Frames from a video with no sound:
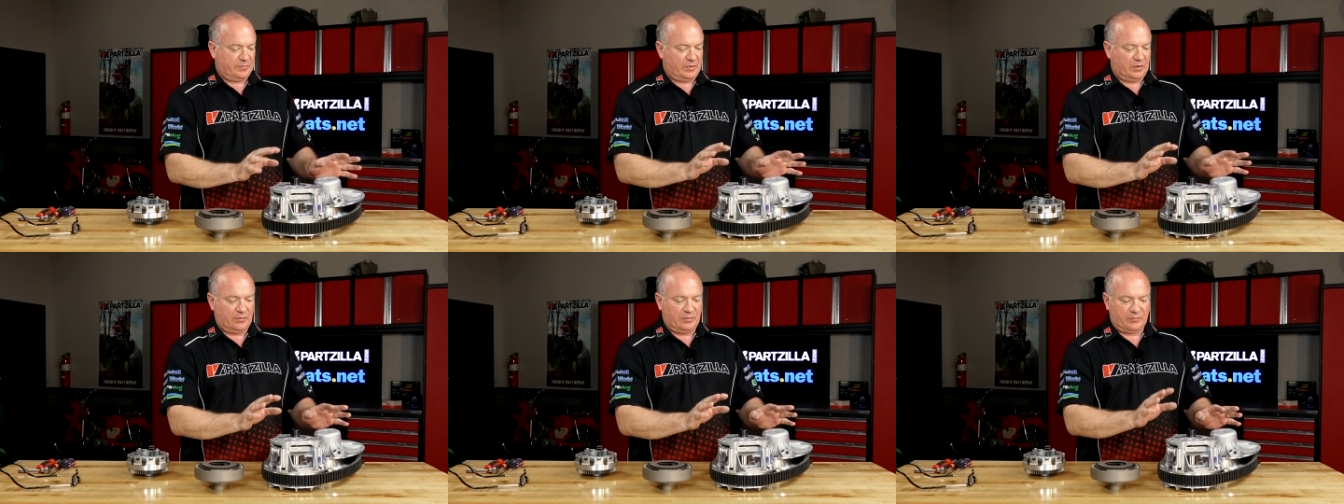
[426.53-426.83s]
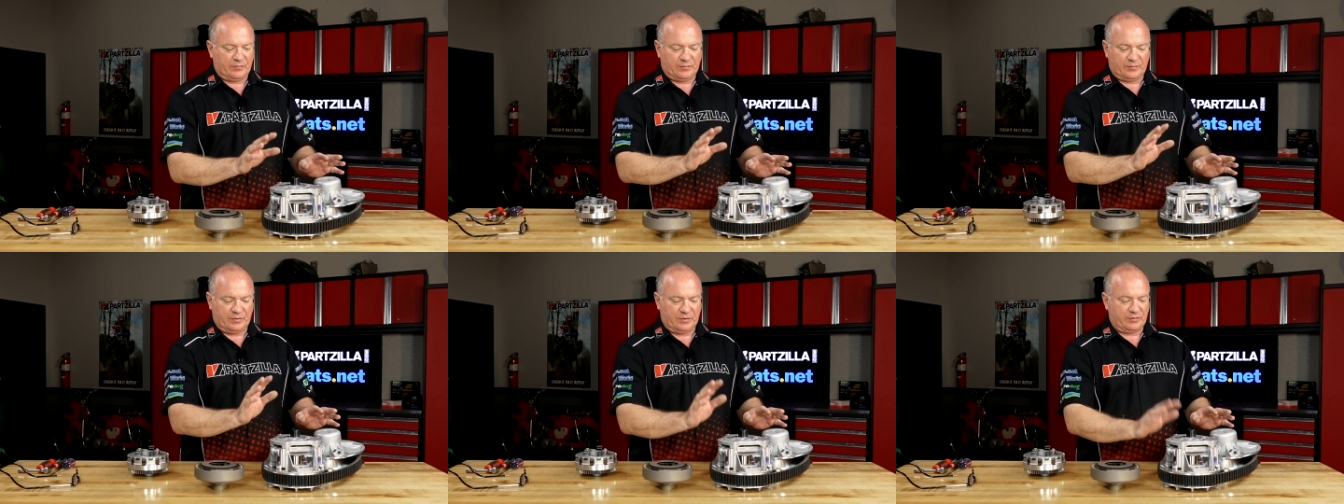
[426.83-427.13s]

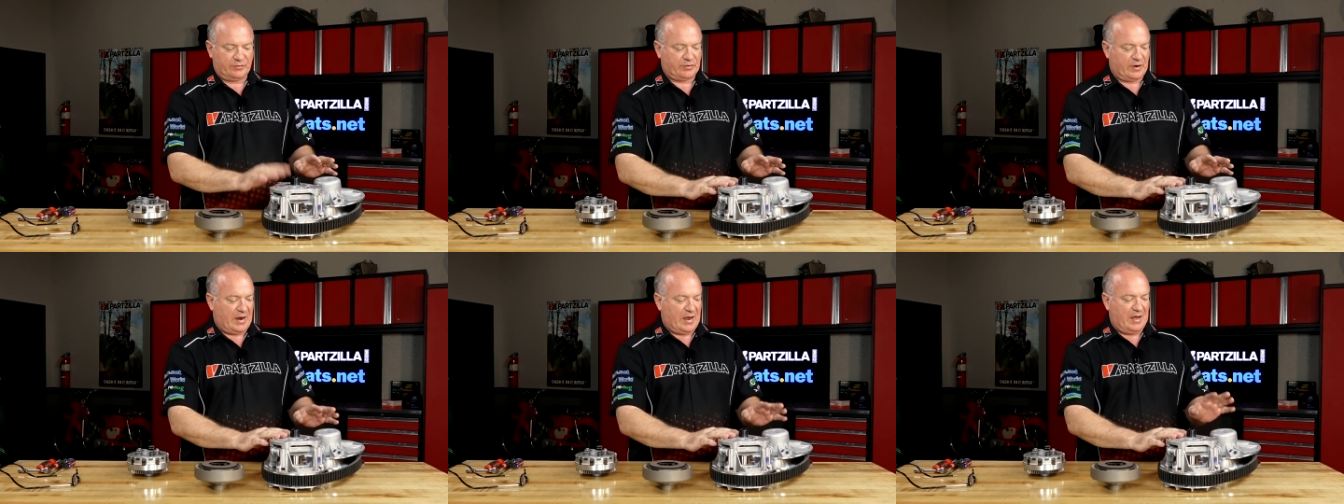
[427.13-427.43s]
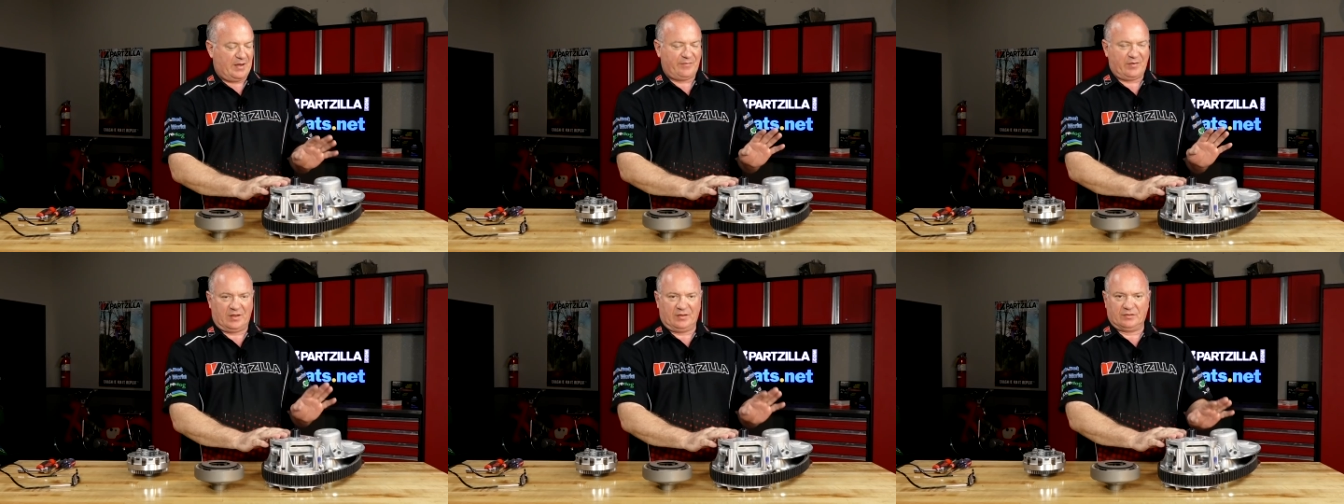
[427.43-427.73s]
both the
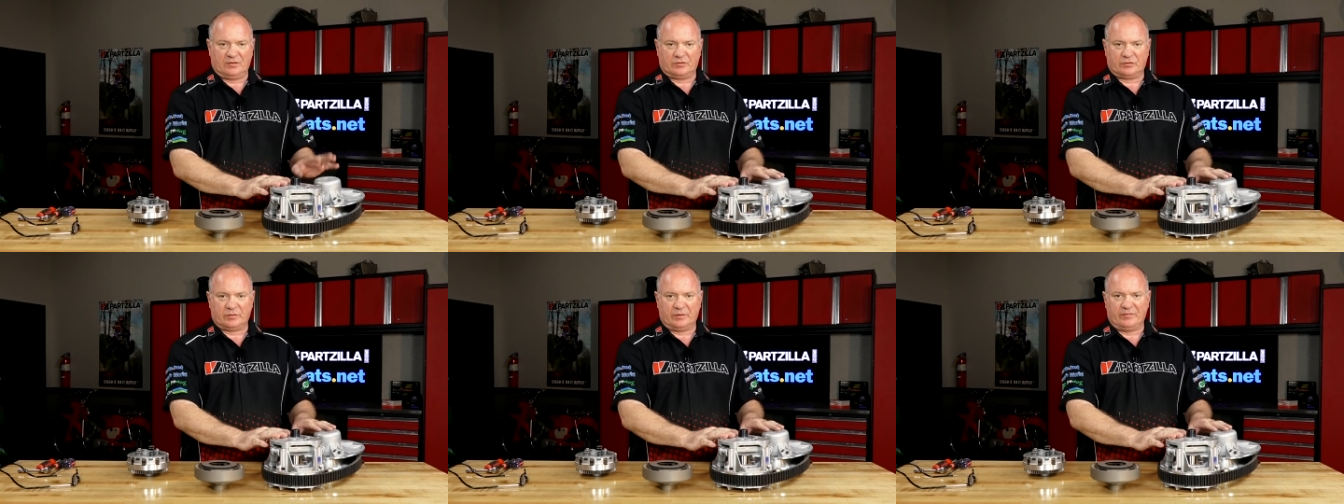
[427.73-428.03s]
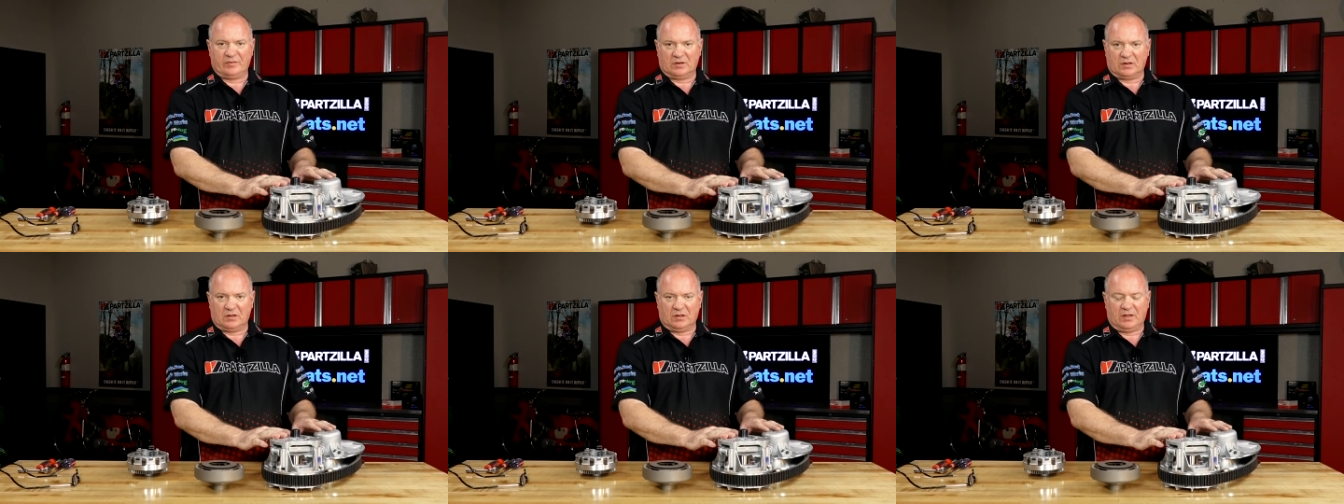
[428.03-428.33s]
drive and the
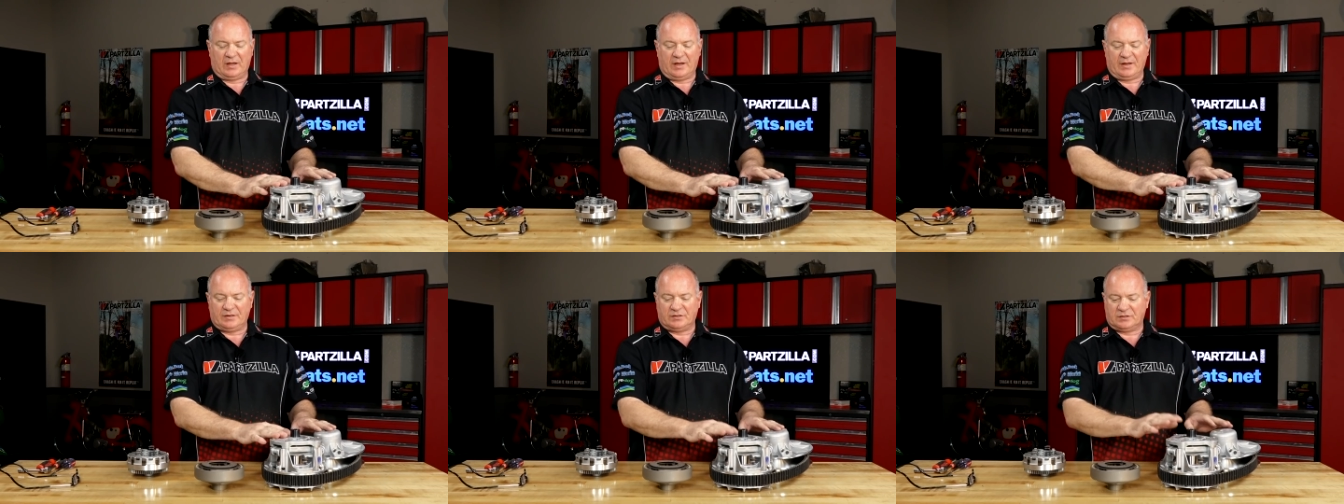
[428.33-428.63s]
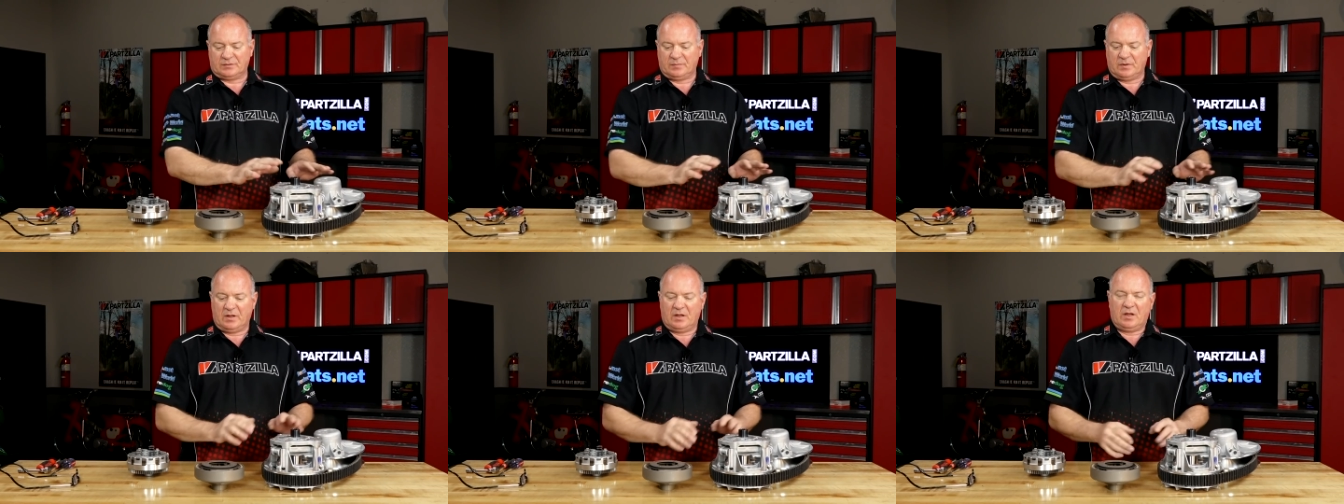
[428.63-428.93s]
driven
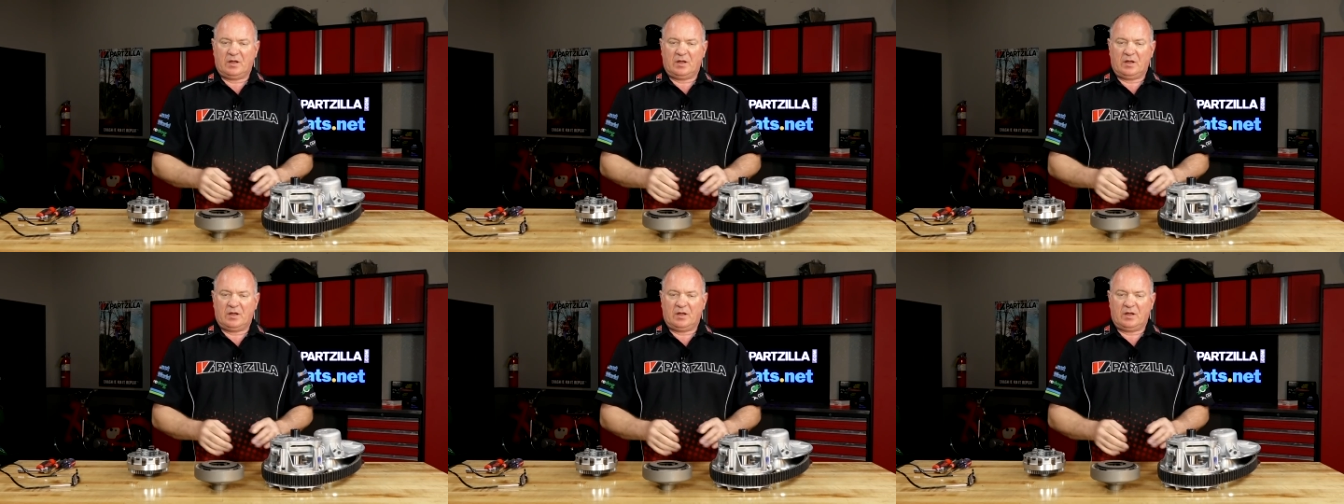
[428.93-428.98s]
clutch.